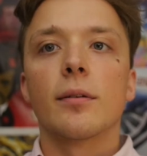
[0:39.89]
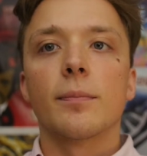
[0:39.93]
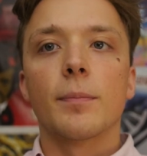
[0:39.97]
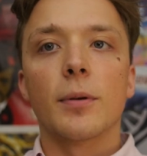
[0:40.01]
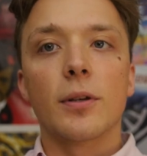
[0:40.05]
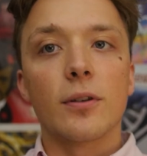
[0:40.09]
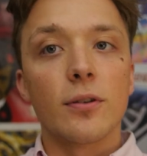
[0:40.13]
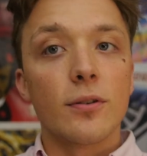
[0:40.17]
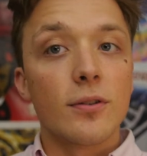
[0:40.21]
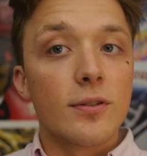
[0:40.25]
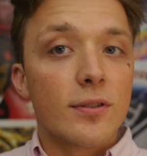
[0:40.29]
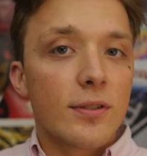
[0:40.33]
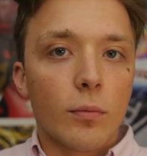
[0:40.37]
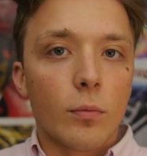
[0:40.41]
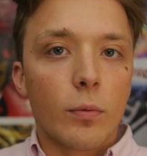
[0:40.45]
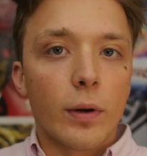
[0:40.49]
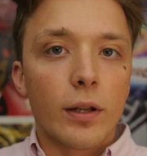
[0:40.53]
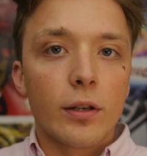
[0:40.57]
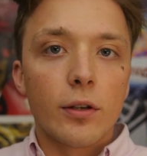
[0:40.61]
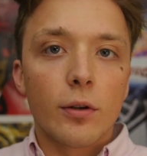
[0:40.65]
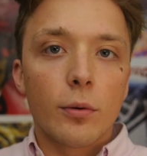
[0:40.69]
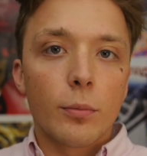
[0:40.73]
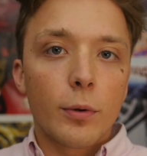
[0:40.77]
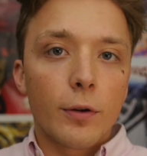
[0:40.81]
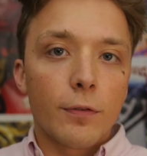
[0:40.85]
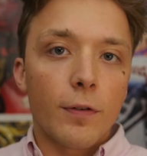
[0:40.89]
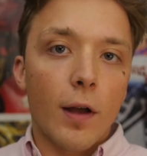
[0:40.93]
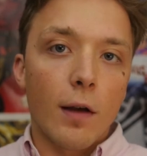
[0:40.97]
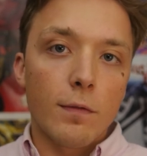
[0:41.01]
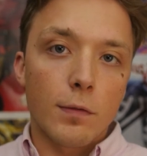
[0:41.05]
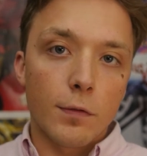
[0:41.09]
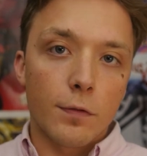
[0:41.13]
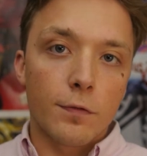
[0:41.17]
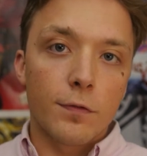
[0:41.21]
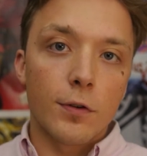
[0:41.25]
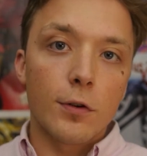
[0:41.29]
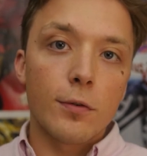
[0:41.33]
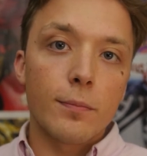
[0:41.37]
Because when you're with
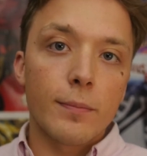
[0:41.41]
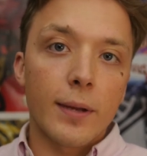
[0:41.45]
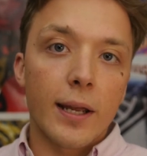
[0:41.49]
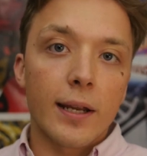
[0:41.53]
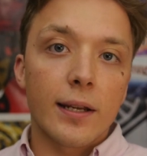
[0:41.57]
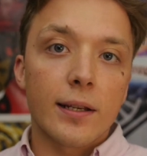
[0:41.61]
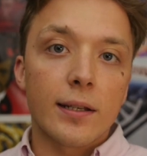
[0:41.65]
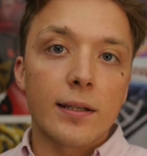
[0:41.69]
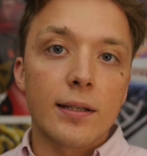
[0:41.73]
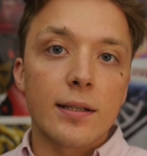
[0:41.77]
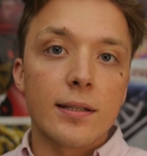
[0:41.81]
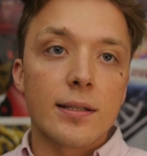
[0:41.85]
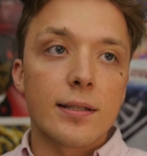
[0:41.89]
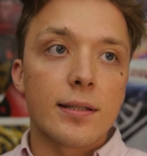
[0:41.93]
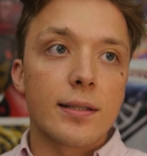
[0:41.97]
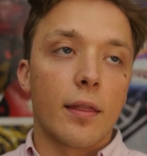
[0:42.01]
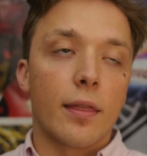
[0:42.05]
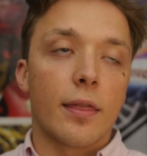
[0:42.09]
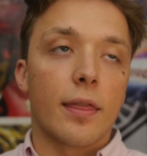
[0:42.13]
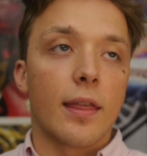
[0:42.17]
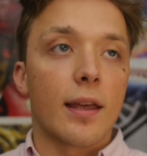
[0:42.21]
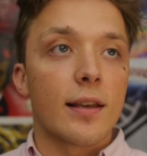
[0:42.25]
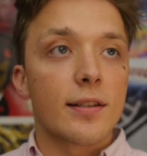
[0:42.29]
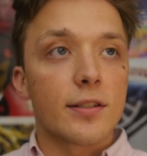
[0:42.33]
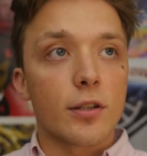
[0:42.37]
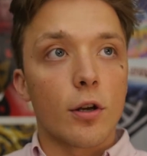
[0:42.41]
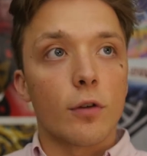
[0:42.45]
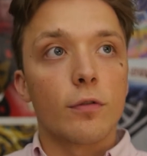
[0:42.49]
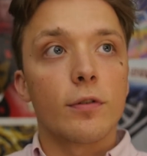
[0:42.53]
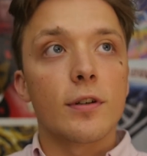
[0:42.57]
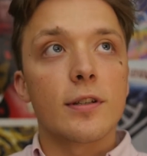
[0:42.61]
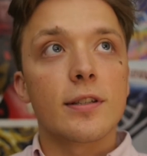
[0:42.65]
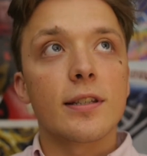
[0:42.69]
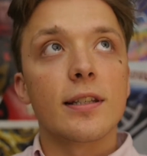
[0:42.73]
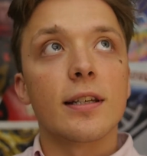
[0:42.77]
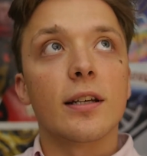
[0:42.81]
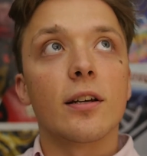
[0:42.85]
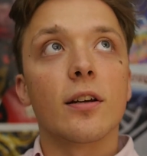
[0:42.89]
other filmmakers, there's
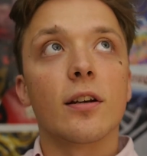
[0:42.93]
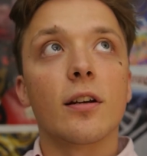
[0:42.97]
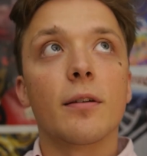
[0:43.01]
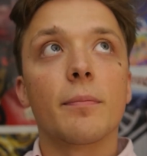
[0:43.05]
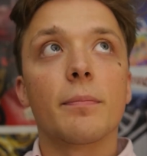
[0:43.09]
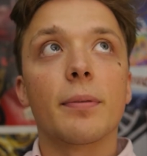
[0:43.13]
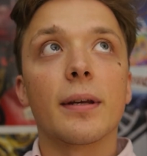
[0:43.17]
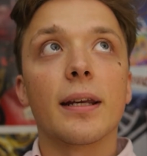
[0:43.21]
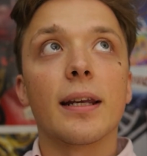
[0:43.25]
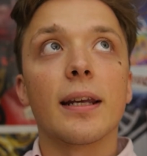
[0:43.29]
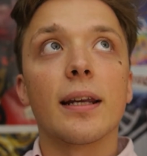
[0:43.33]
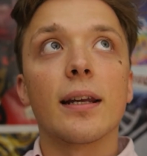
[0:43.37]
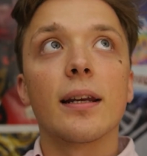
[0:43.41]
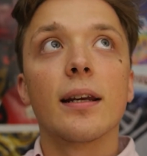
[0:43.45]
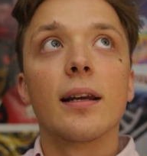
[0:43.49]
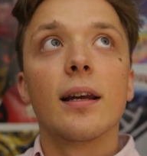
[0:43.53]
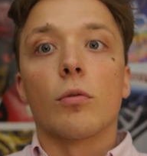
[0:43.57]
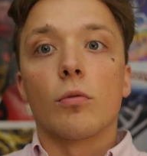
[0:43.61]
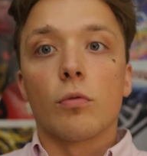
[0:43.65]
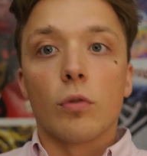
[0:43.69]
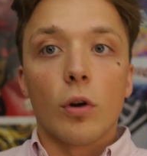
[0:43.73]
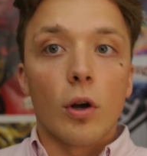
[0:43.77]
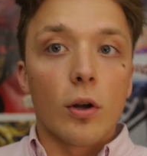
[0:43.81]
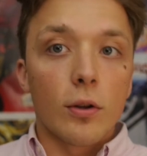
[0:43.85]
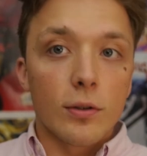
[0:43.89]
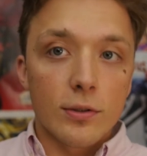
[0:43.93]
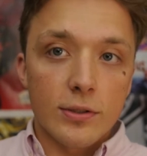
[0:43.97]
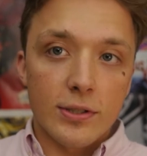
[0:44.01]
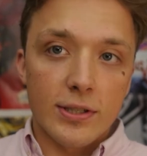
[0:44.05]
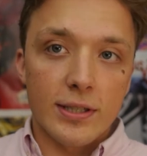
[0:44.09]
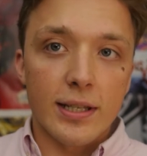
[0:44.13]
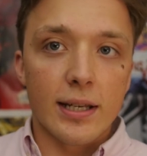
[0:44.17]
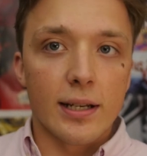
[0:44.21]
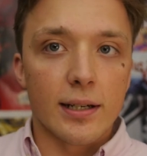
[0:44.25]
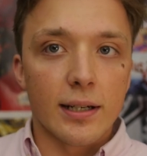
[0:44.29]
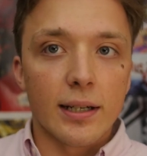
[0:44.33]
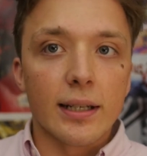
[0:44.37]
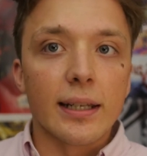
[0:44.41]
obviously going to be roles
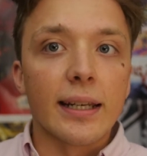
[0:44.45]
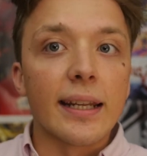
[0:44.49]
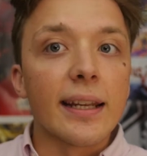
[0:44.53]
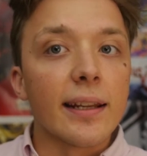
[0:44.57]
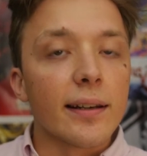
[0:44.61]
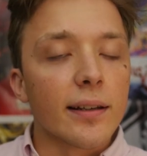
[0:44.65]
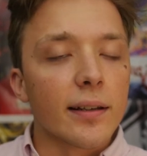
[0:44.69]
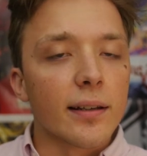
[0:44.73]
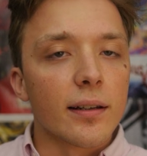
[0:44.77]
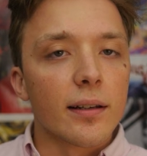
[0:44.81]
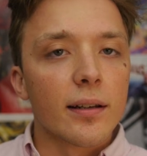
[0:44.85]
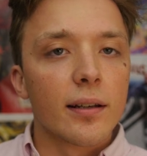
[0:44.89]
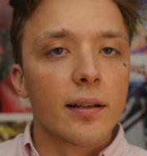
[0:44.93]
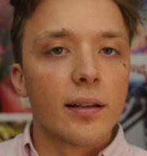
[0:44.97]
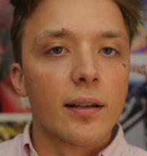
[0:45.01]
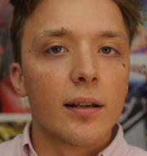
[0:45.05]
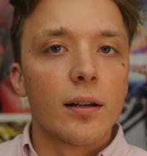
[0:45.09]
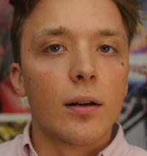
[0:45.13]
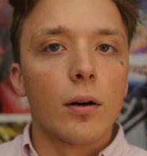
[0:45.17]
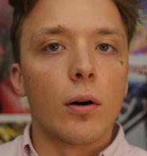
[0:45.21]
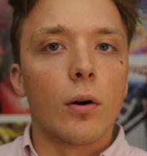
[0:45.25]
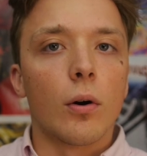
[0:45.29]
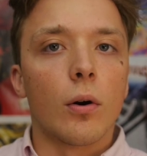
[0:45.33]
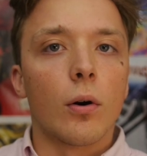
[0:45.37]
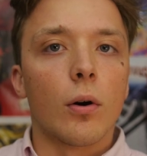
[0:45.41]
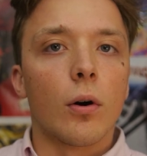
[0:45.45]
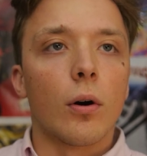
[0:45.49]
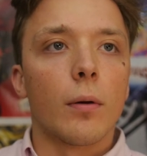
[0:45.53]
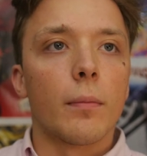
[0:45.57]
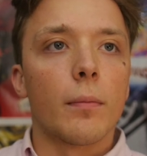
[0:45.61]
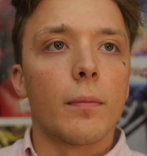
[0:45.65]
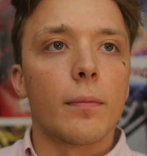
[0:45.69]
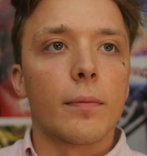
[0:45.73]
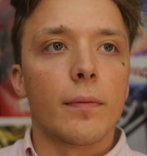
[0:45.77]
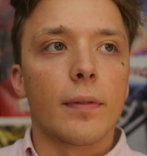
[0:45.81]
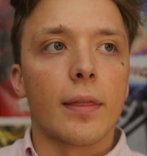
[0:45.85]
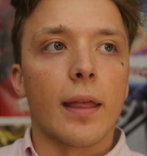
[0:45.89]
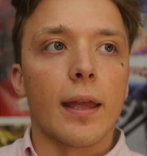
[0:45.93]
that are needed, or
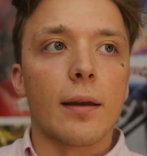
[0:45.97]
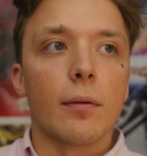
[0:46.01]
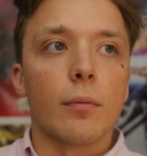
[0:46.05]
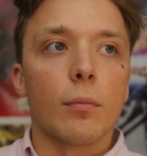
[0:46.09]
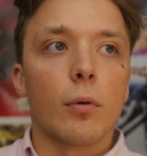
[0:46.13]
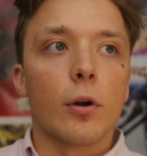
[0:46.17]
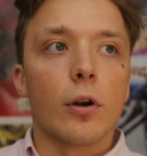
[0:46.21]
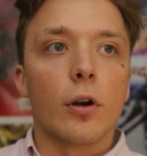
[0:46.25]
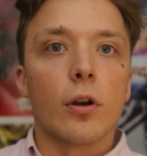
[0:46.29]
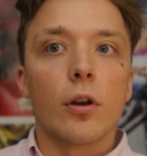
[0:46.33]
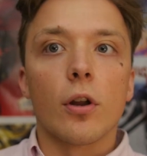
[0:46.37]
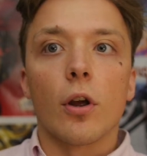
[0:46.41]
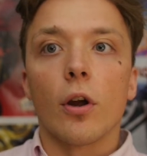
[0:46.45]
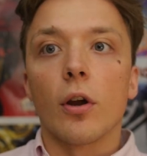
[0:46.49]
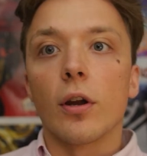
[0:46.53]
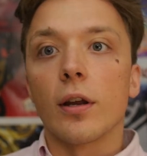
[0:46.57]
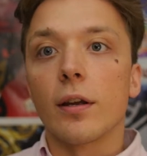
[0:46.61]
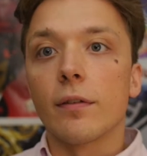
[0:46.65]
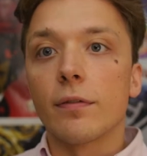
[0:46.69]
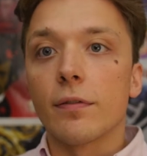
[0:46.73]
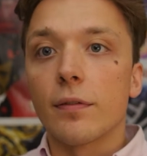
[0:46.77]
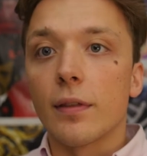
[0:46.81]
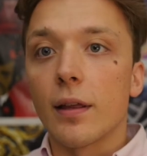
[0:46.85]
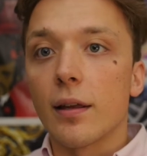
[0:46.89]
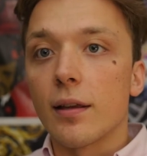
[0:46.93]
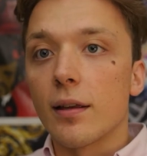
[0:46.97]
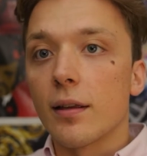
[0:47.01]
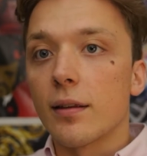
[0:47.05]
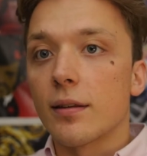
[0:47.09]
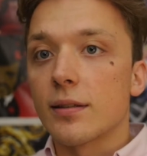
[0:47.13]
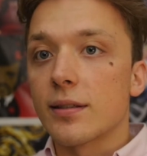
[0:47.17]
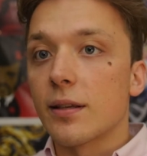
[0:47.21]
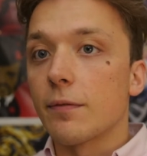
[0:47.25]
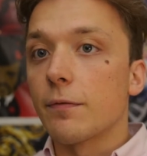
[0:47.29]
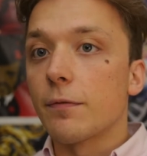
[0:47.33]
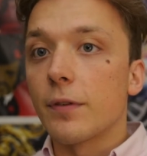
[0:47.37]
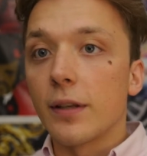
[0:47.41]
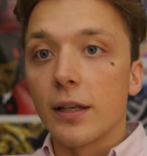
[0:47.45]
they want to know if
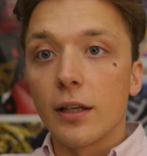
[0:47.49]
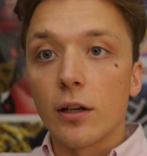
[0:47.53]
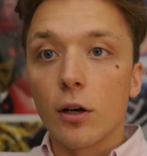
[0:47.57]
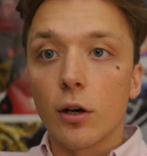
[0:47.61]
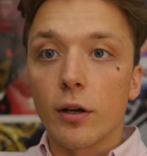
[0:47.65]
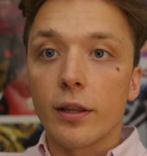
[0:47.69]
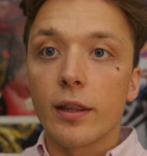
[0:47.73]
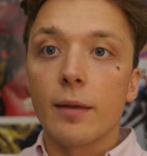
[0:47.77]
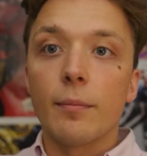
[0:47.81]
there's a video.